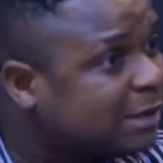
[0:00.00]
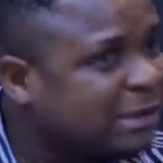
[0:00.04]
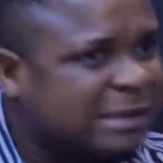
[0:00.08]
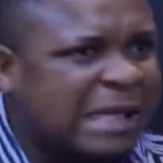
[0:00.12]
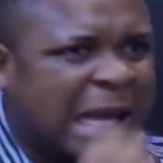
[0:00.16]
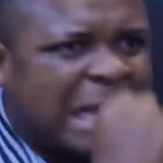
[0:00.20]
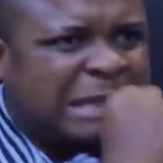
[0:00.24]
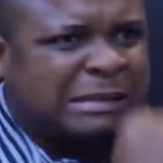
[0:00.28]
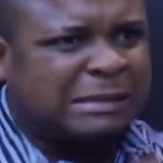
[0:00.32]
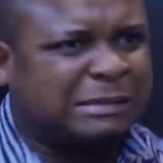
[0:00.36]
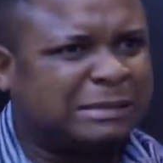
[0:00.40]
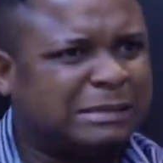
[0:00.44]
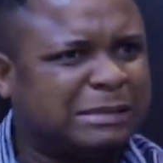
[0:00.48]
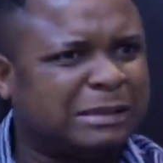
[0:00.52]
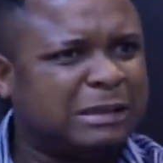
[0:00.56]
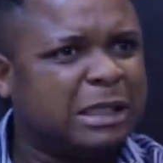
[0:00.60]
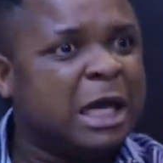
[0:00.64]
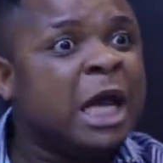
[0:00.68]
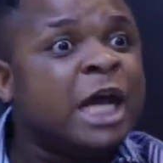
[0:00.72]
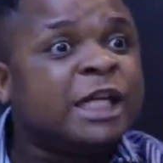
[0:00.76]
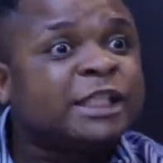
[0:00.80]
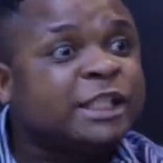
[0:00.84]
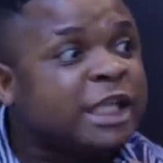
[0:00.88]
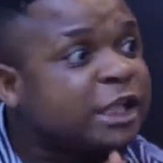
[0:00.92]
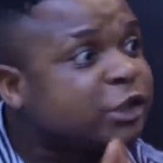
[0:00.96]
sex
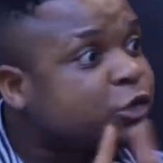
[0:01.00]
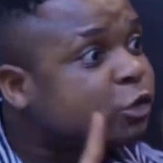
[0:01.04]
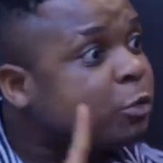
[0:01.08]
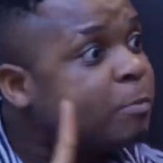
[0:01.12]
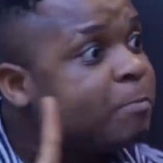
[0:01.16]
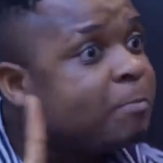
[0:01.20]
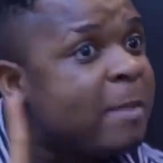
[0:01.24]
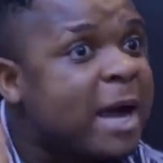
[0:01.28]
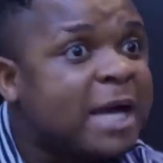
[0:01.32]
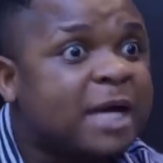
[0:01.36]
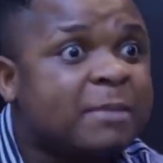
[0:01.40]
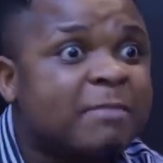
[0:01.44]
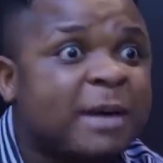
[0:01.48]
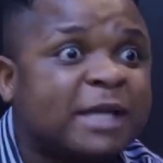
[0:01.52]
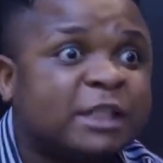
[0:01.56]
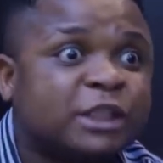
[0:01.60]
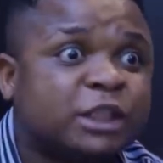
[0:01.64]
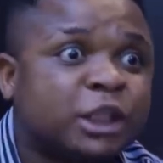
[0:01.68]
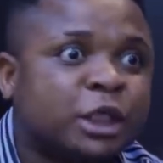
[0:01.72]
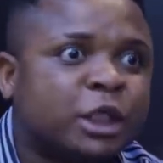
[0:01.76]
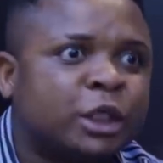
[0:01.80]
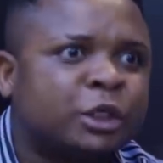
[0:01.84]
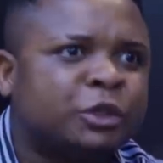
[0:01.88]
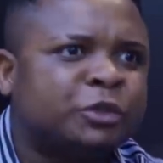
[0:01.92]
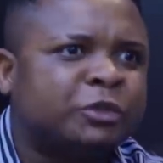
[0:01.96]
just to mark my
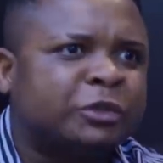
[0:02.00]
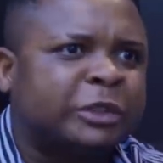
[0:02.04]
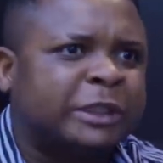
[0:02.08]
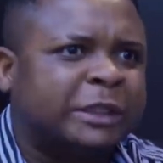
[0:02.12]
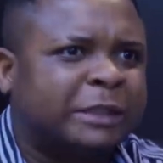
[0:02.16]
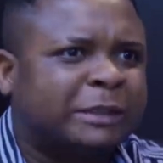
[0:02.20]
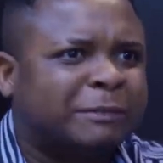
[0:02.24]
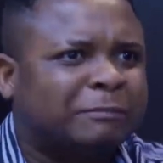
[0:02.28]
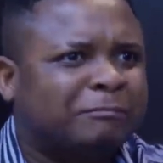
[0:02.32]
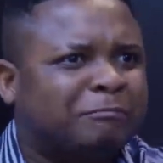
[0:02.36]
territory.